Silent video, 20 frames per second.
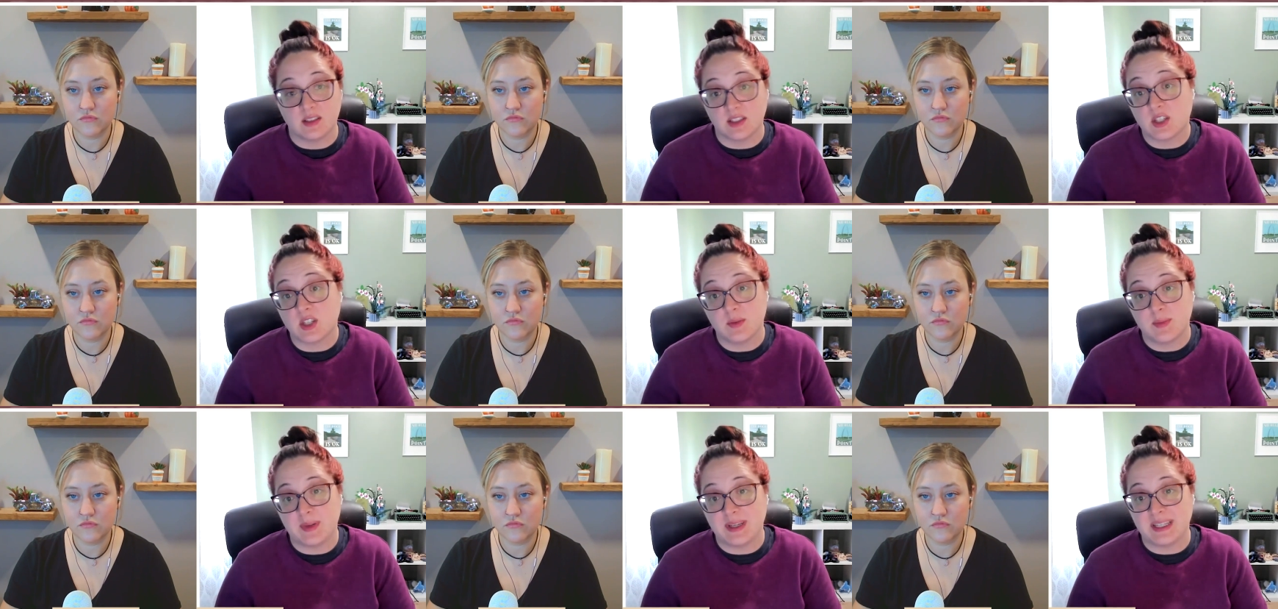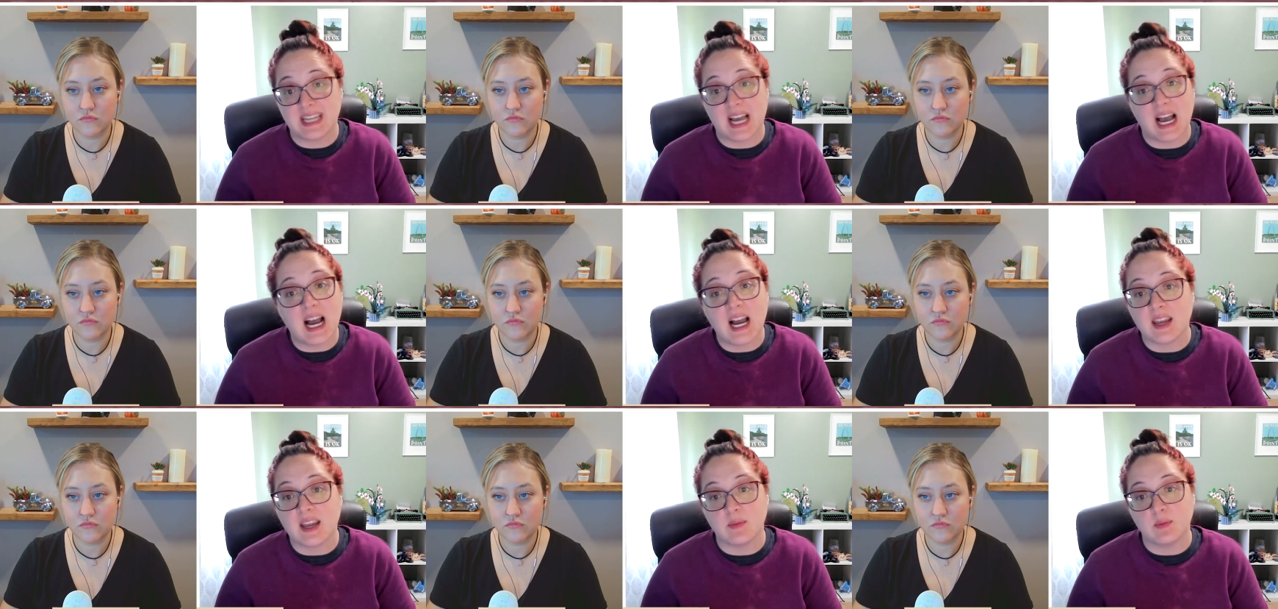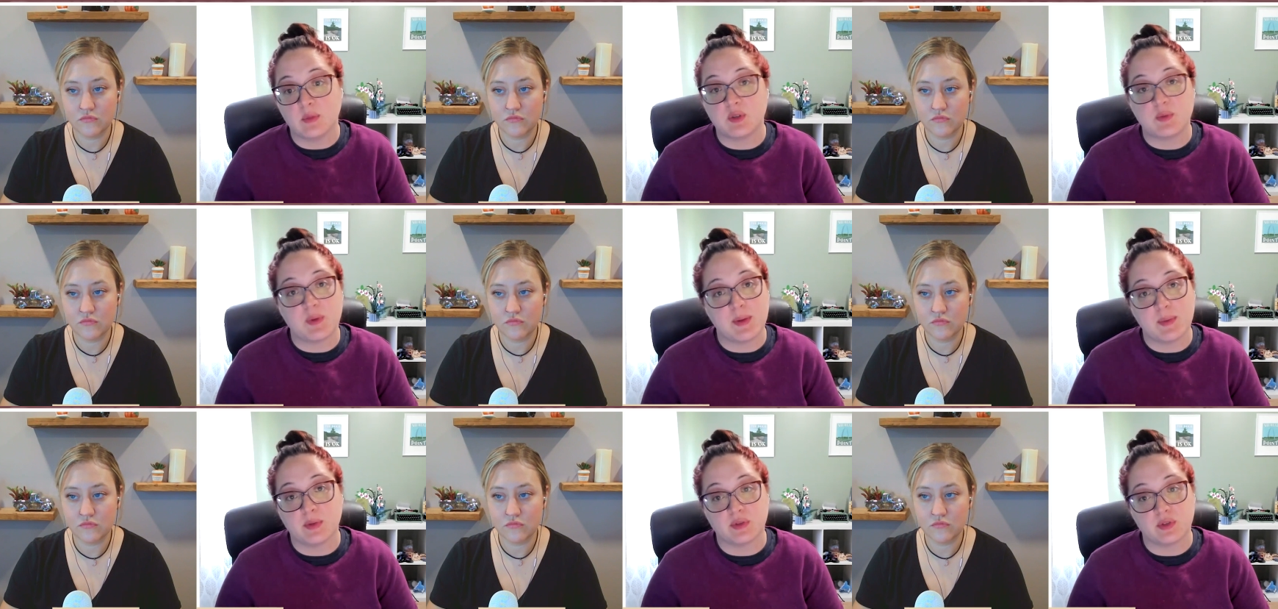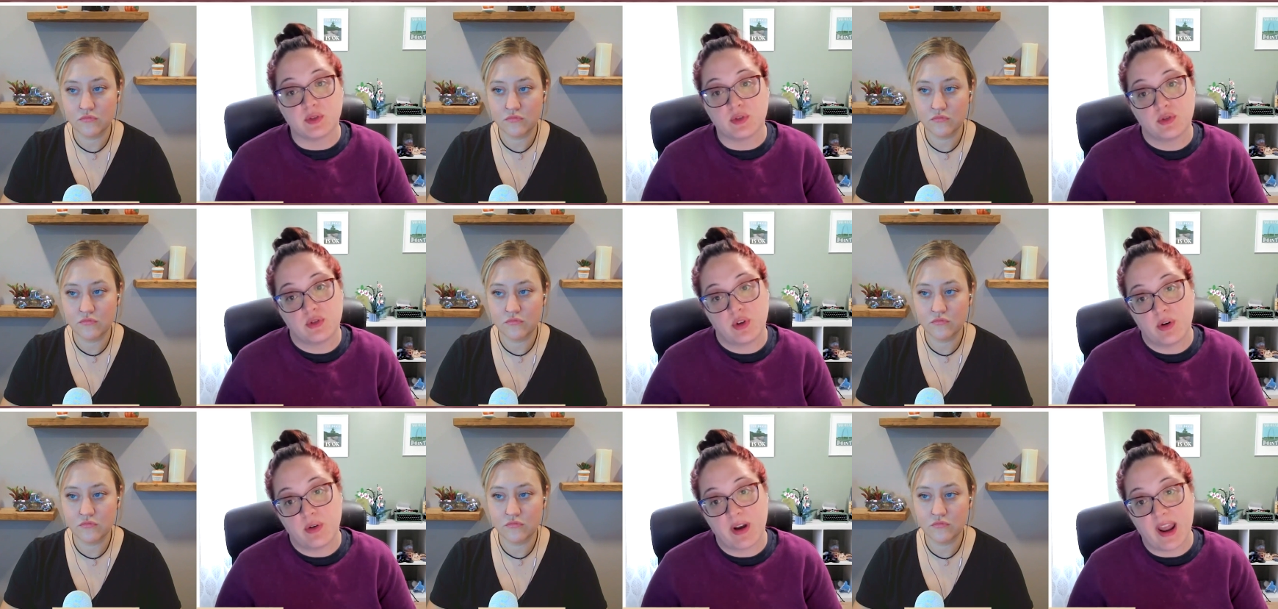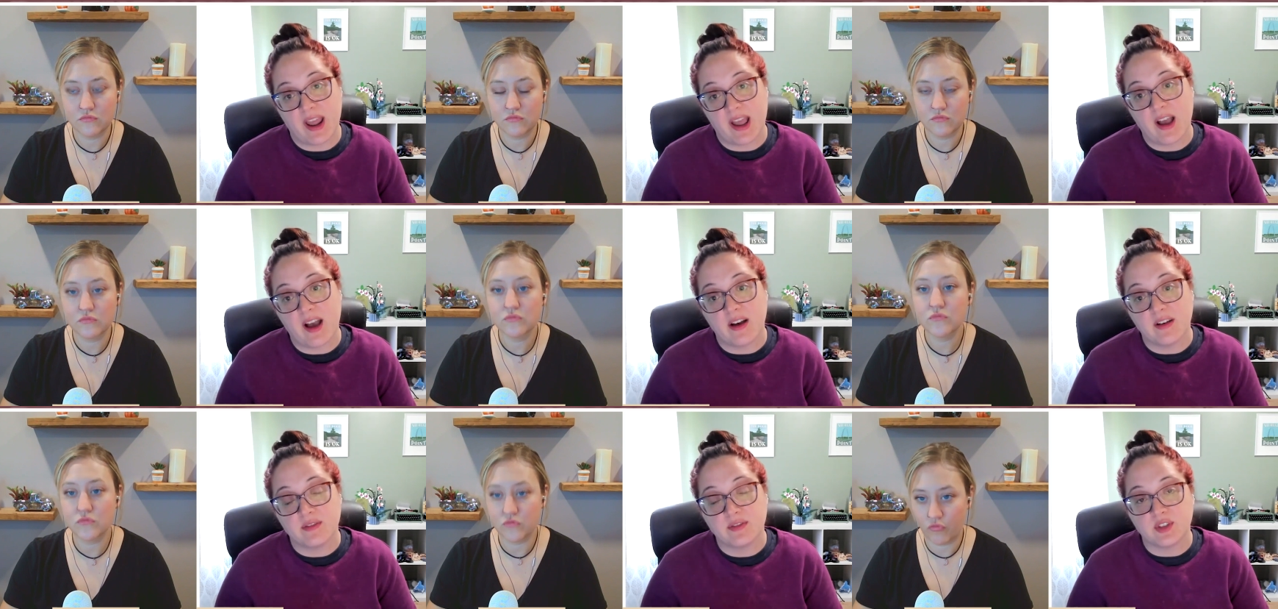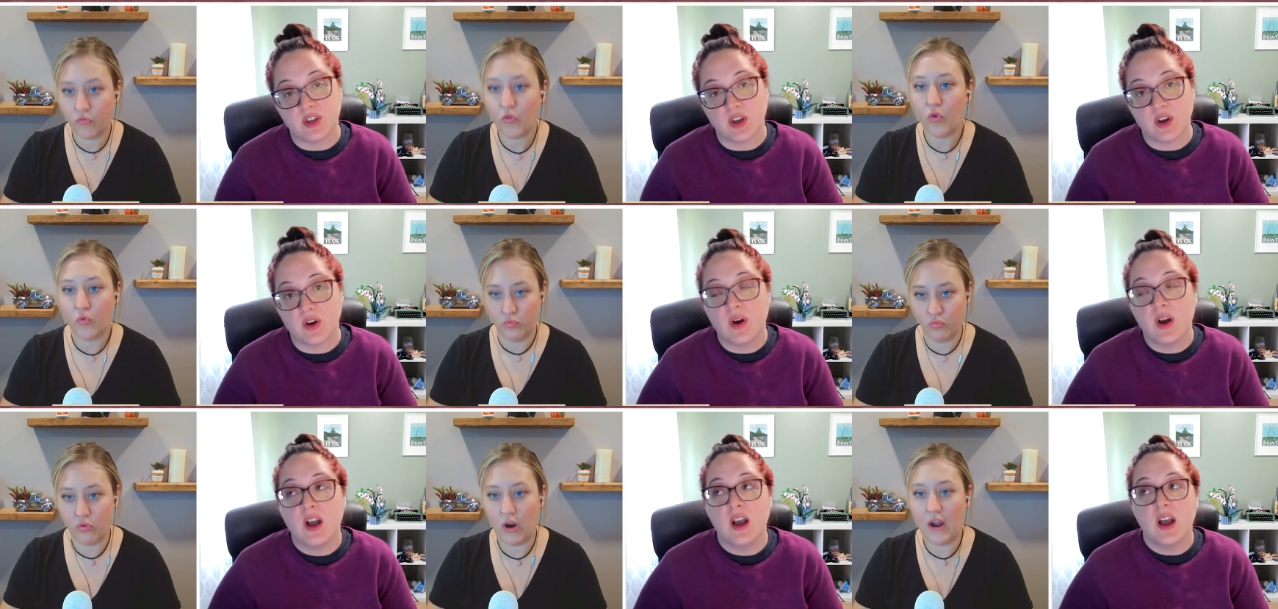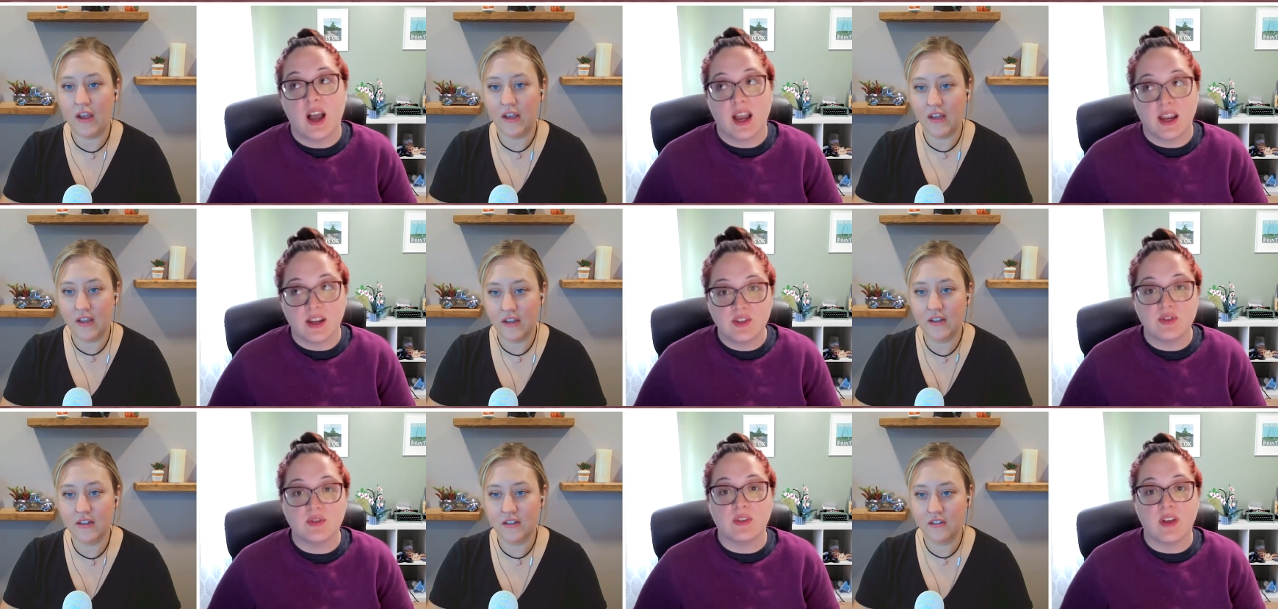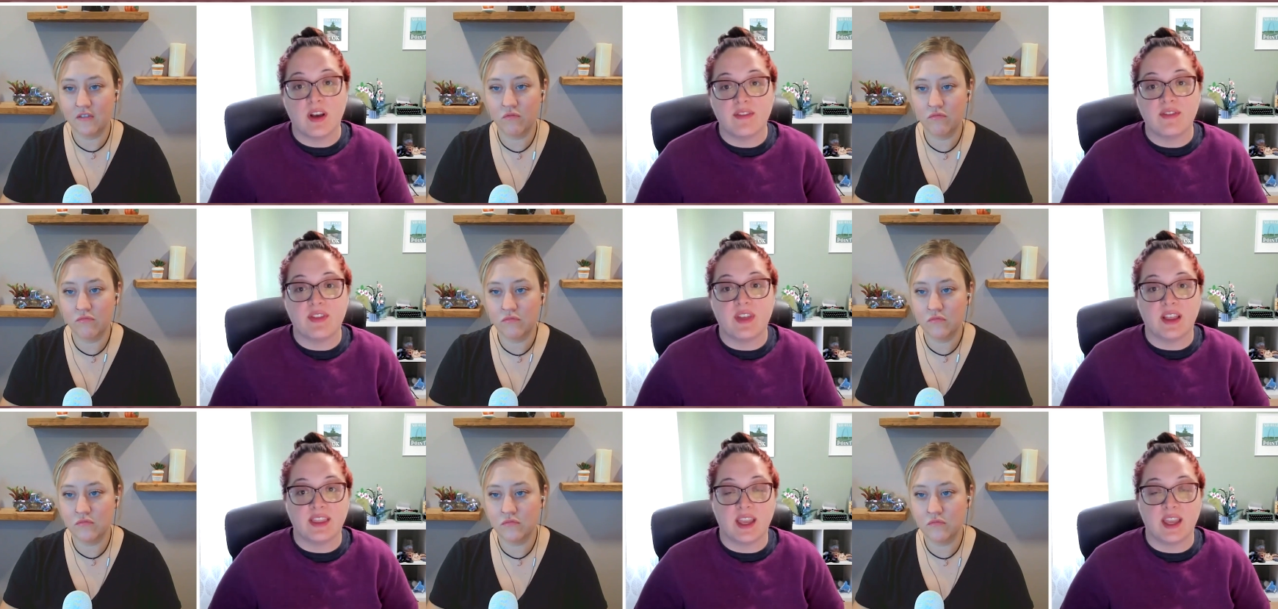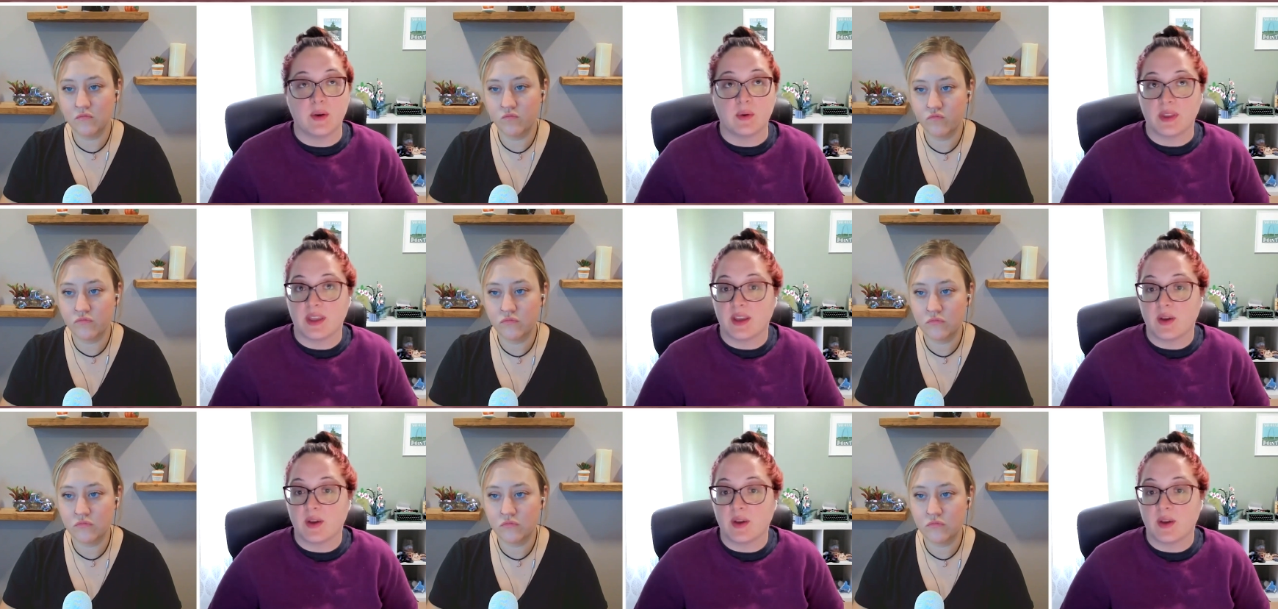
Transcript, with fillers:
Speaker 1: is going to be time, which people just don't have. So right. I do love that they were